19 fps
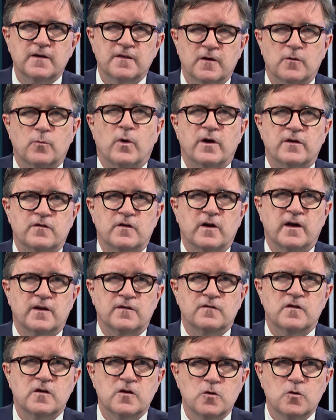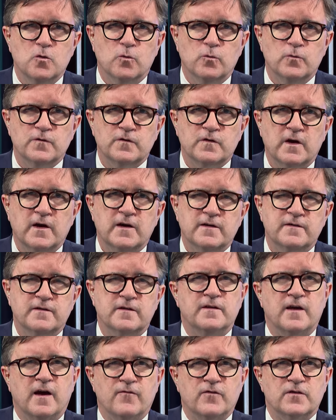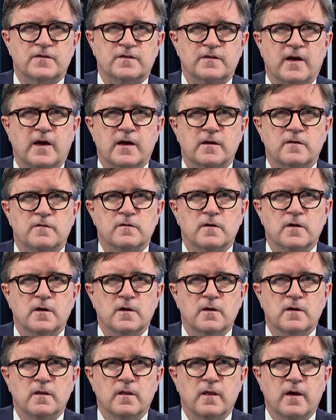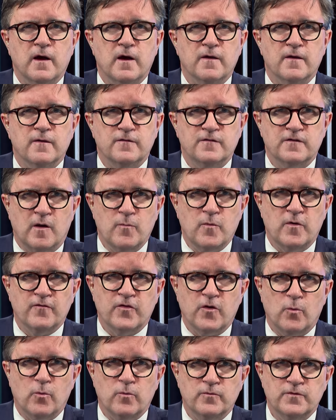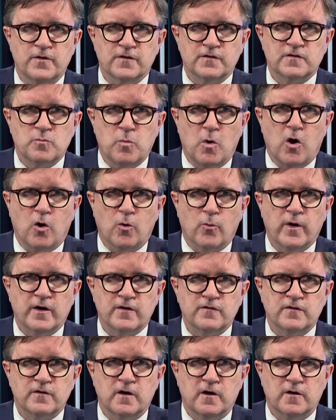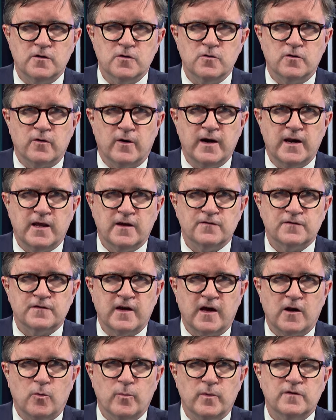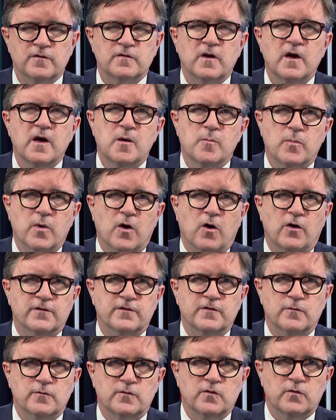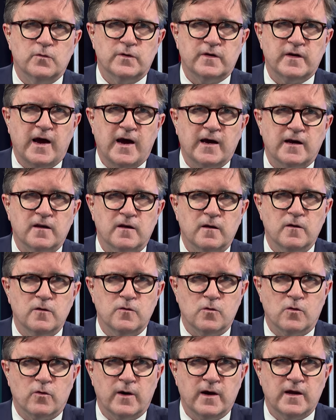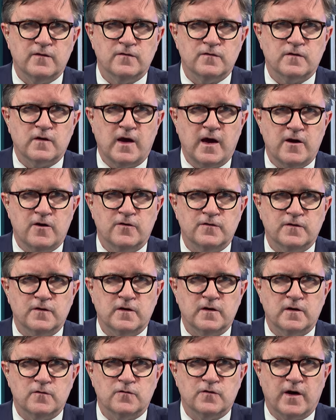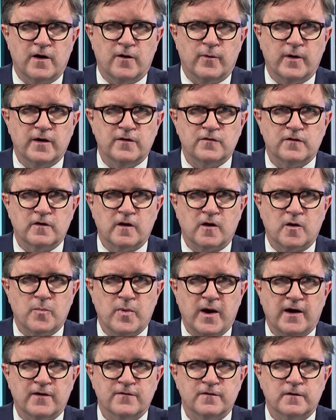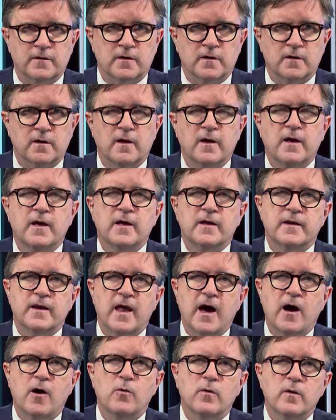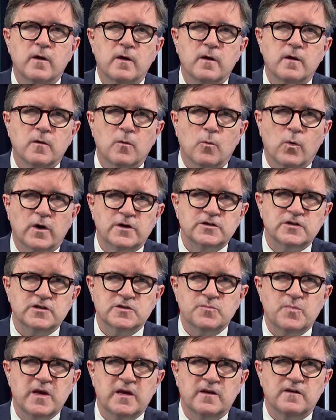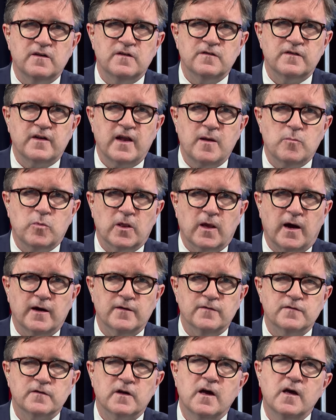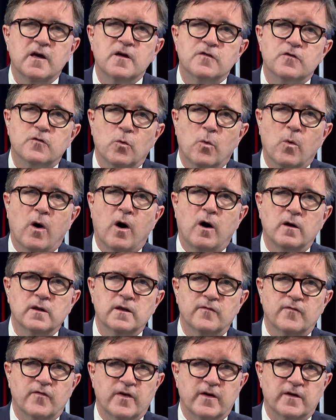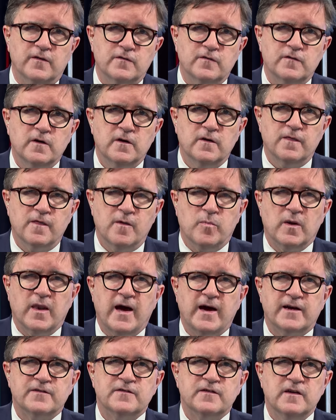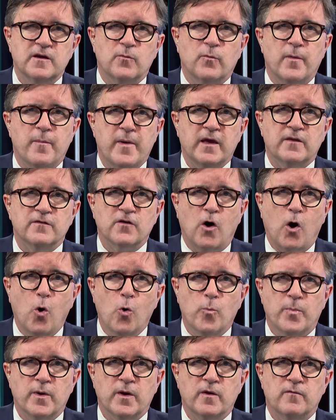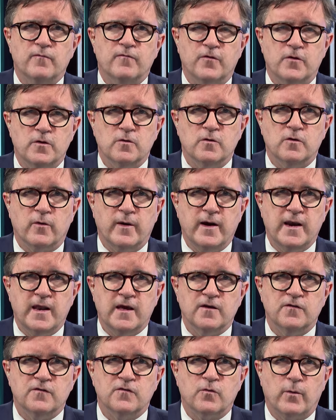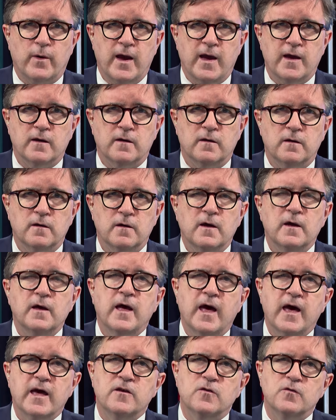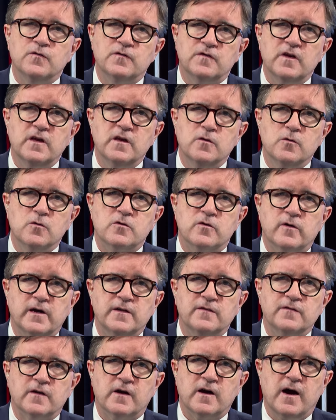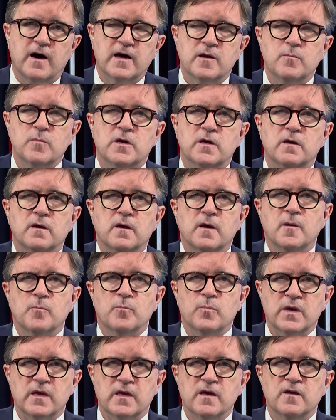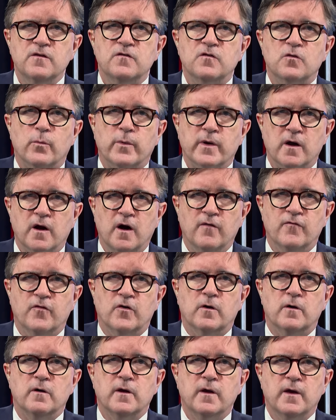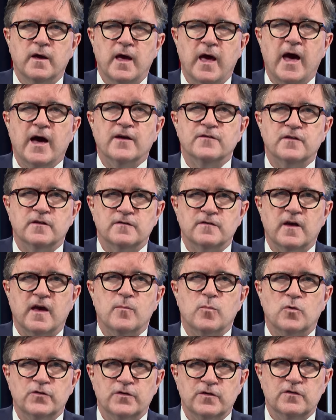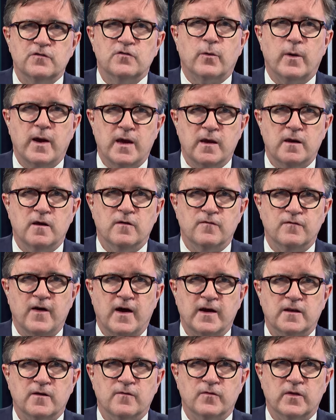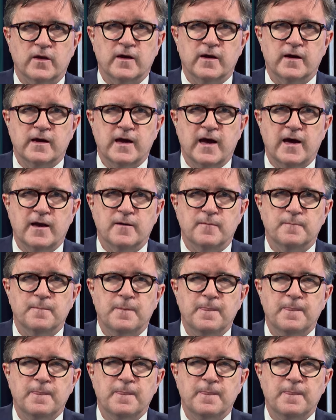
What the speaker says: that Russia has used to devastate some of the small Ukrainian settlements, but also to attack Ukraine's energy generation capacity. Now, Russia is being destabilized. Through all of this, the Black Sea remains open for Ukrainian trade, and you see Ukraine's economy begin to recover as it's able to trade effectively again.